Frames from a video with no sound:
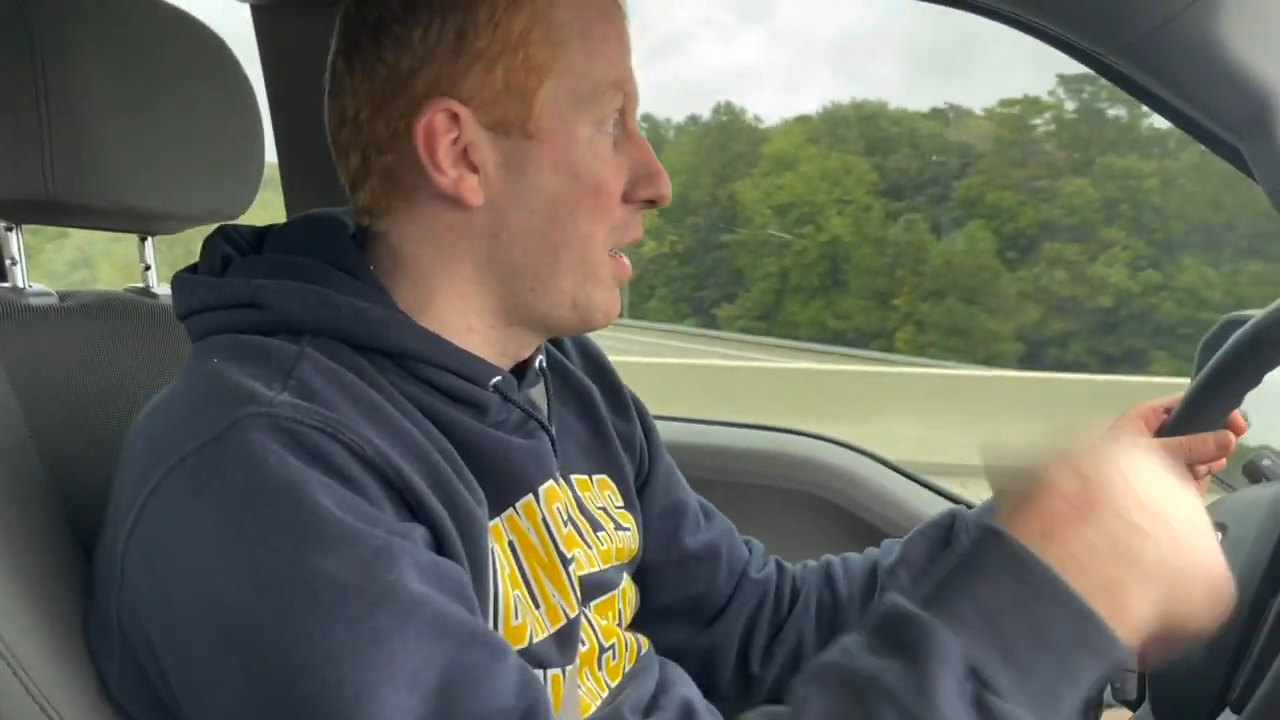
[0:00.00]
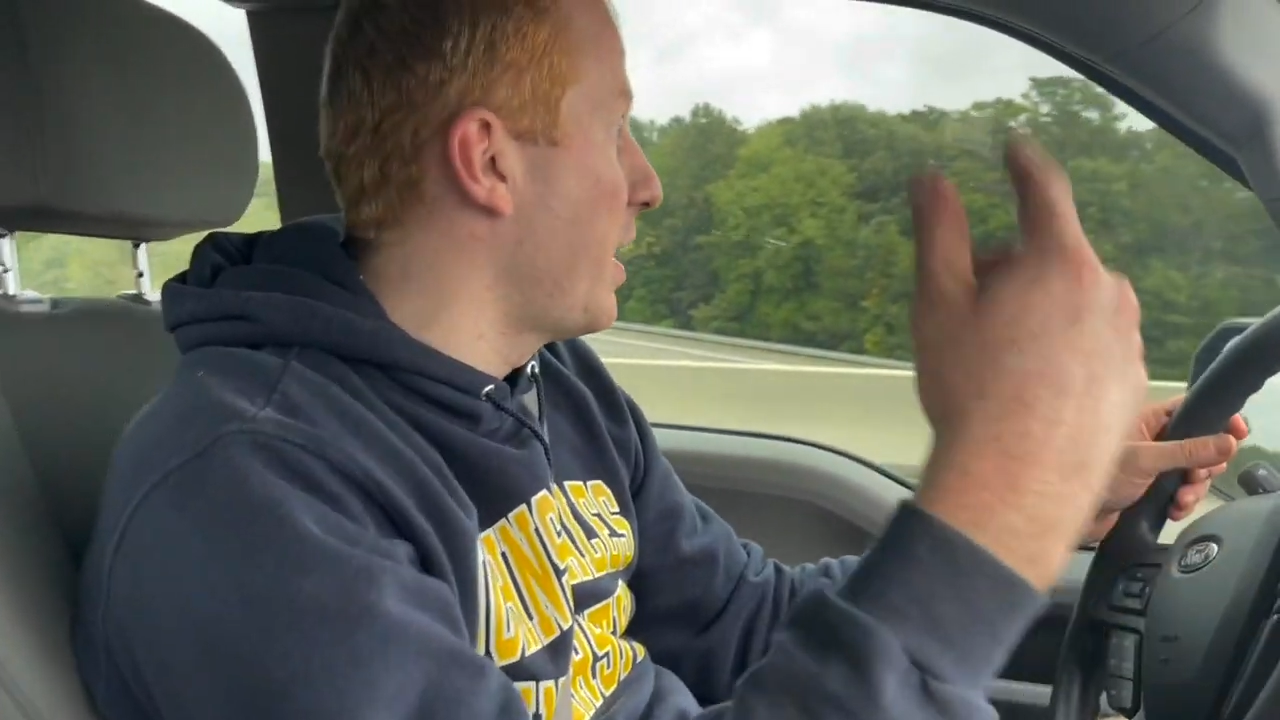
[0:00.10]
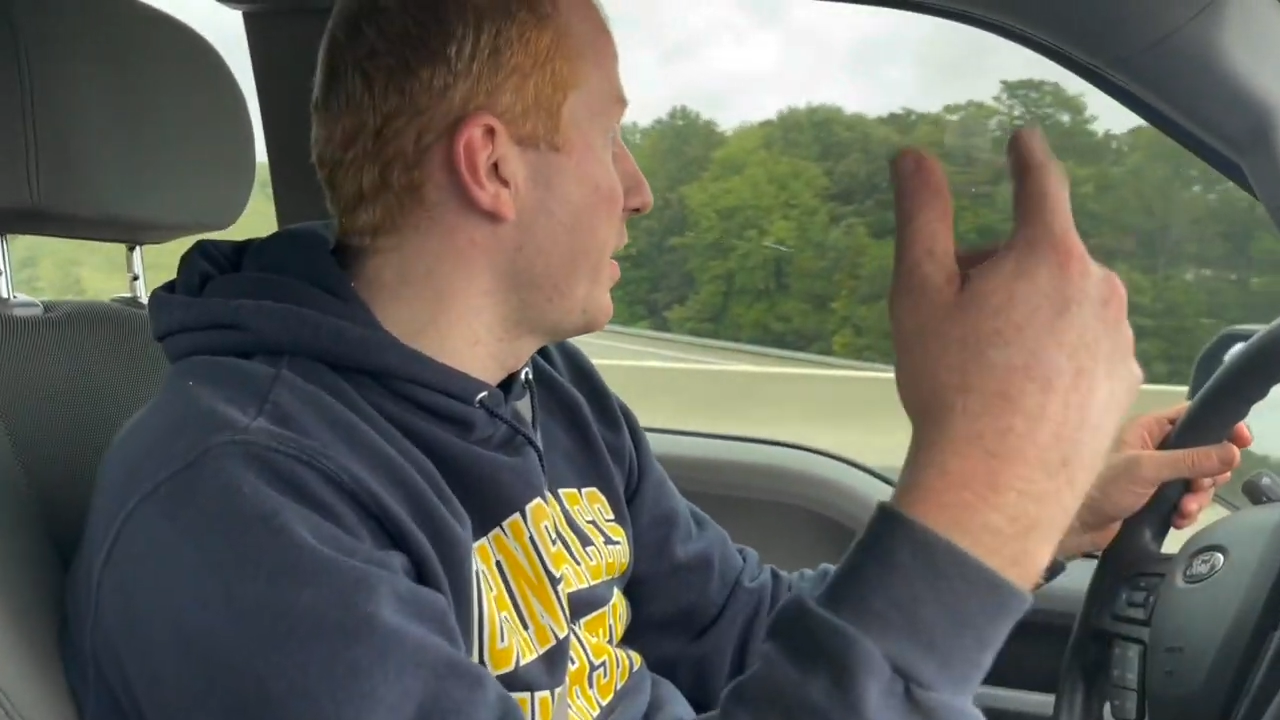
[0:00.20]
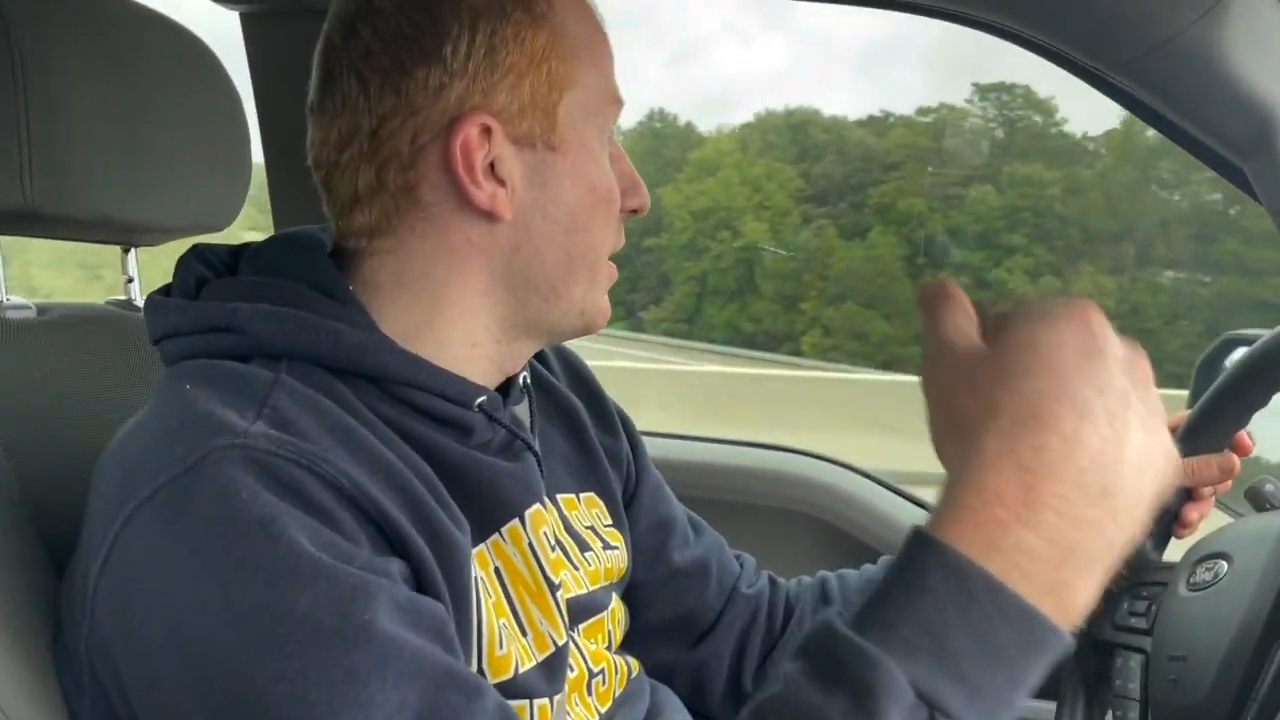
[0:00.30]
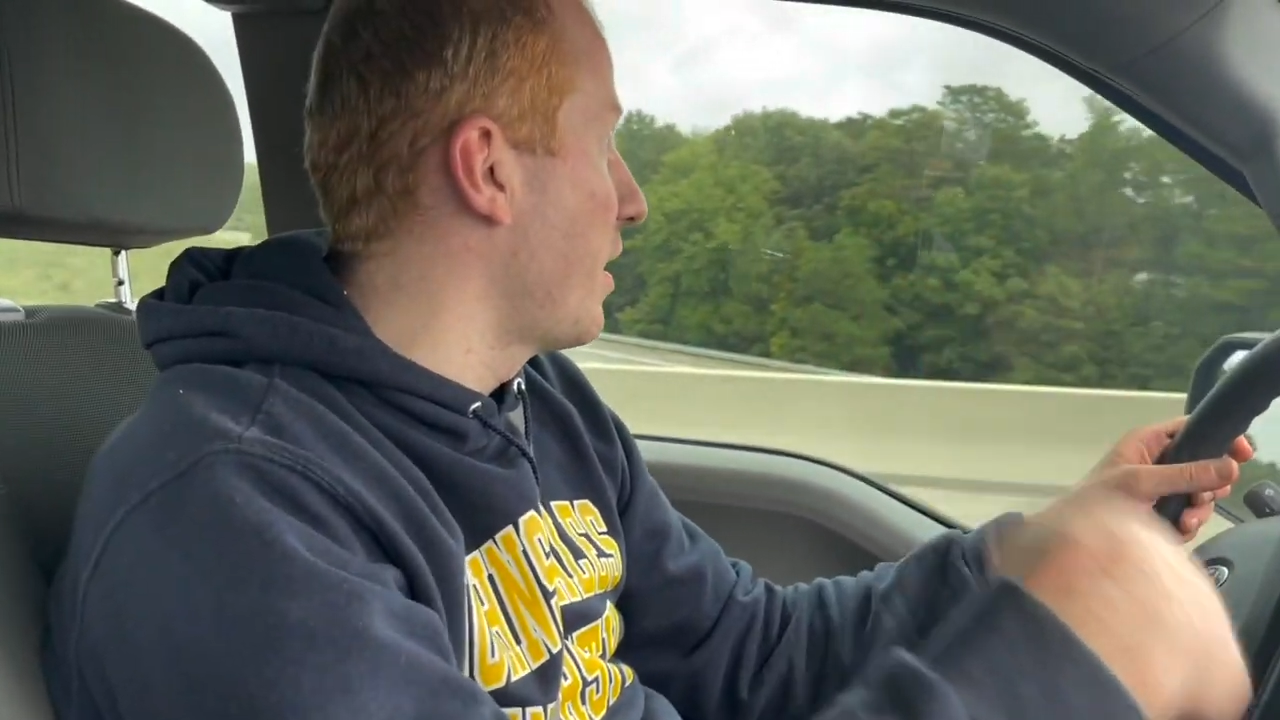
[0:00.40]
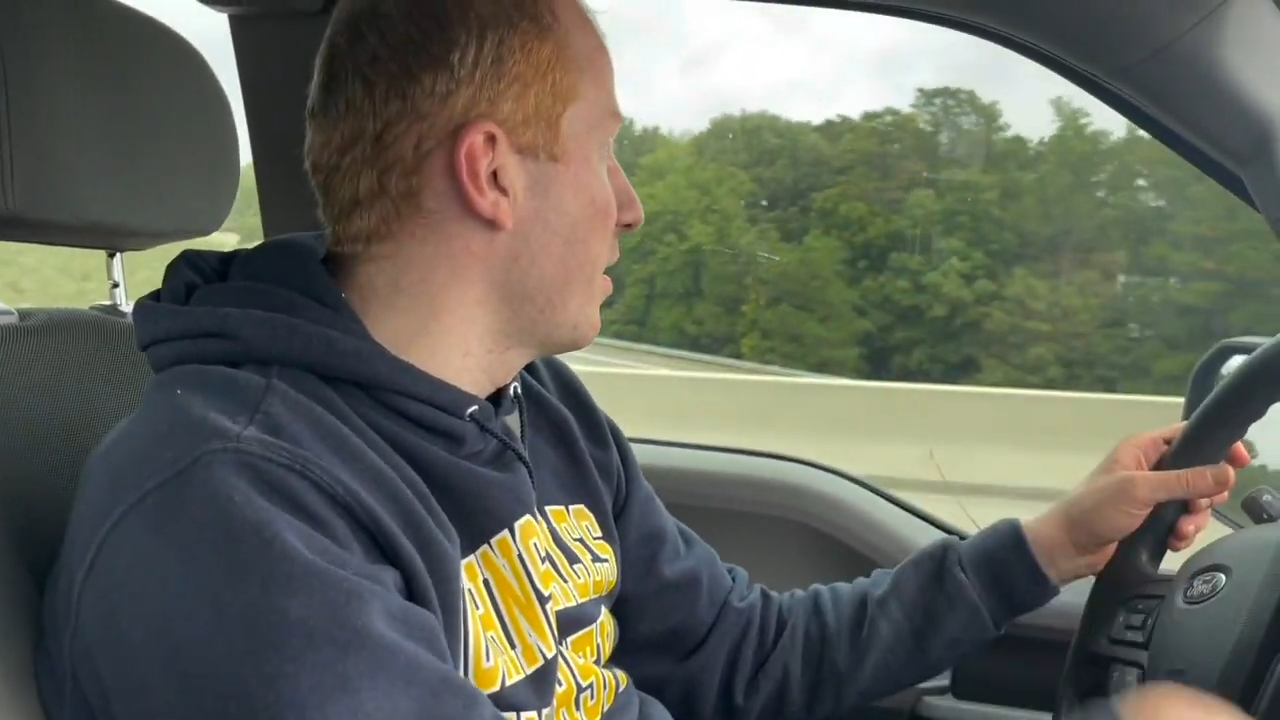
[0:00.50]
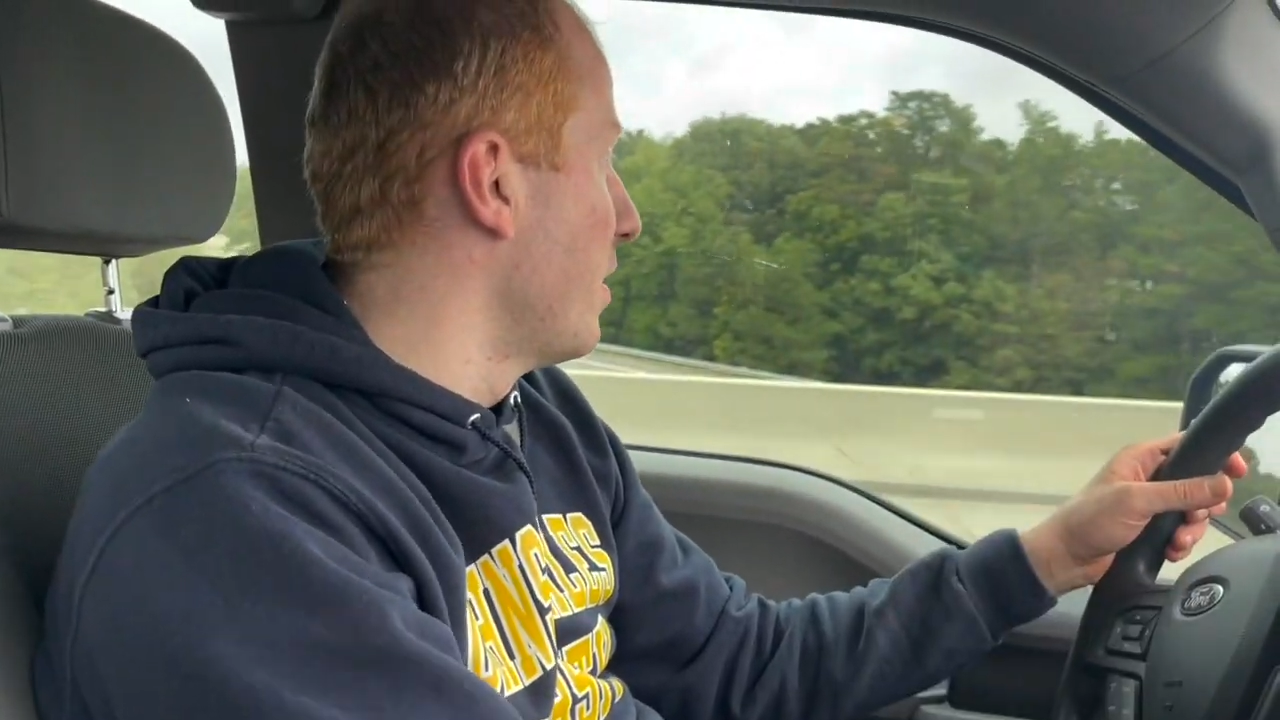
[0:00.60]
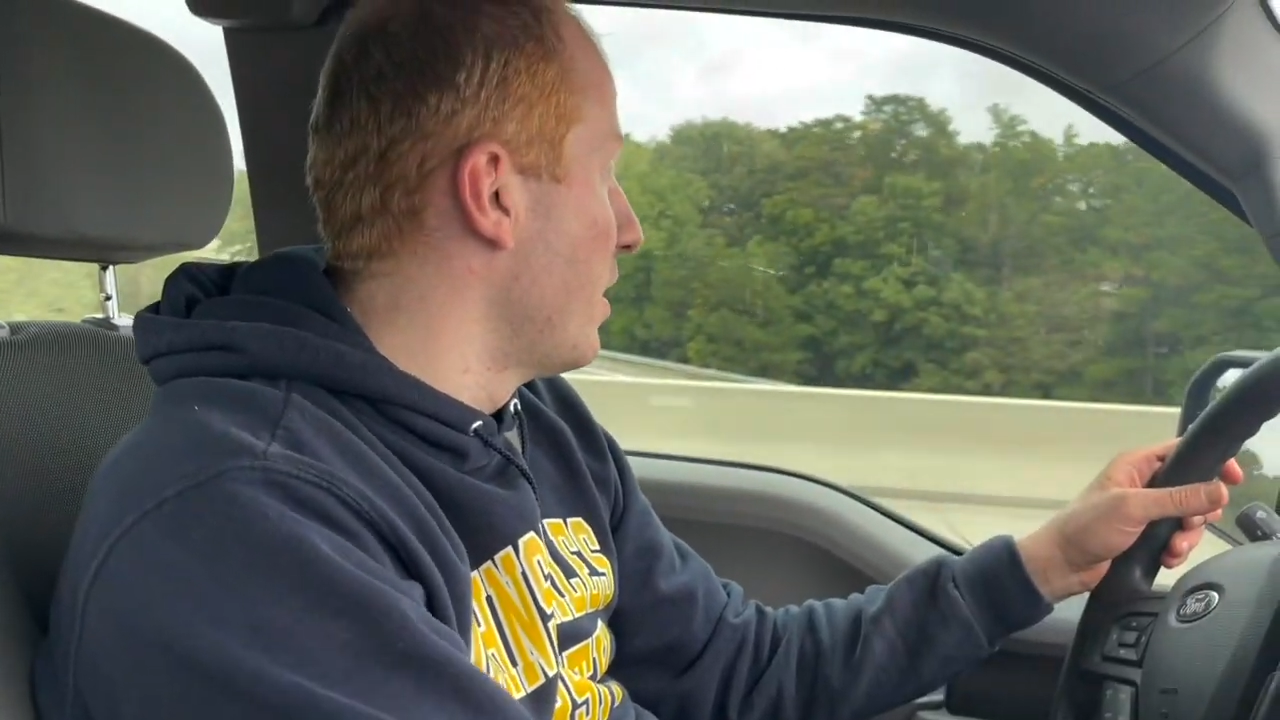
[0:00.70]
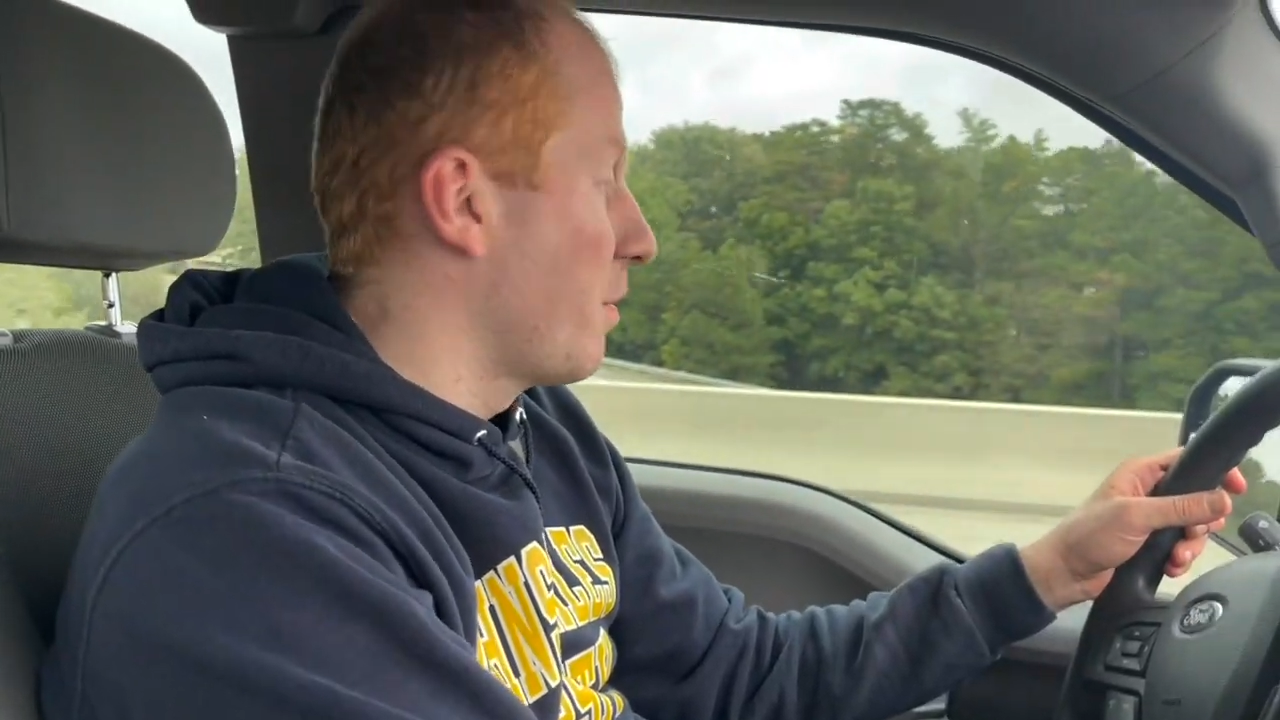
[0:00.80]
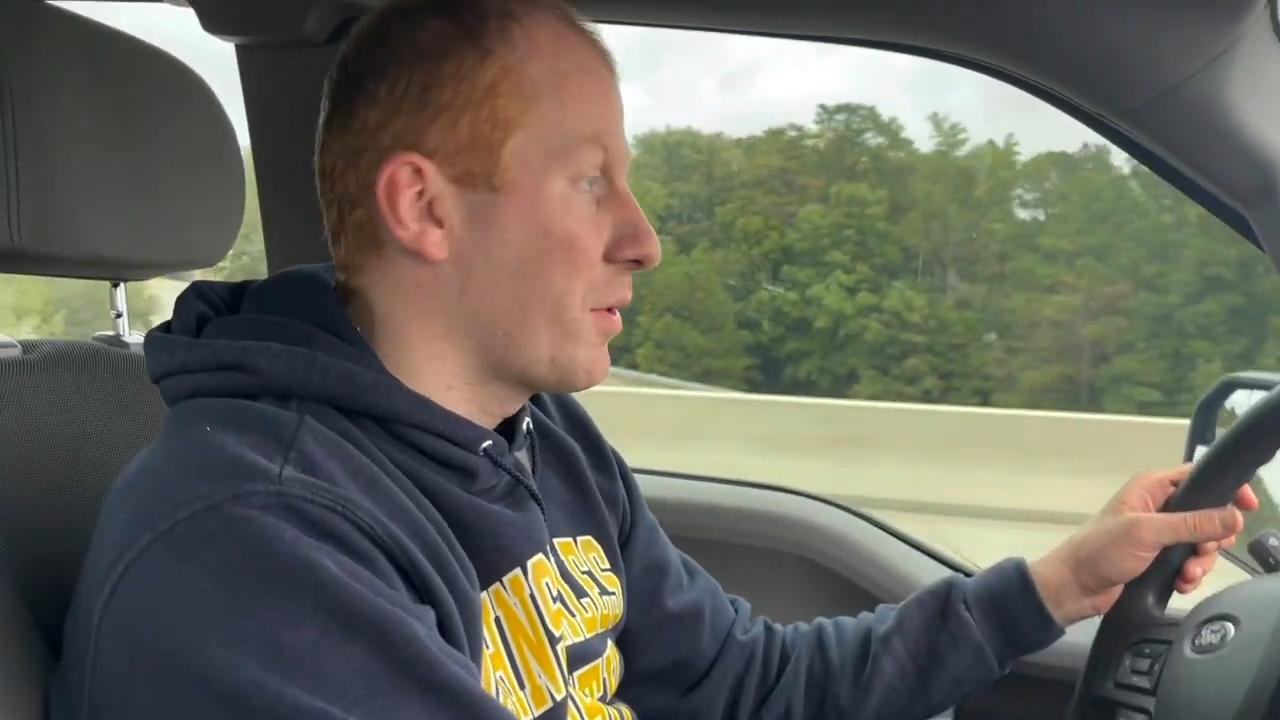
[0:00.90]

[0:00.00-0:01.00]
headed there and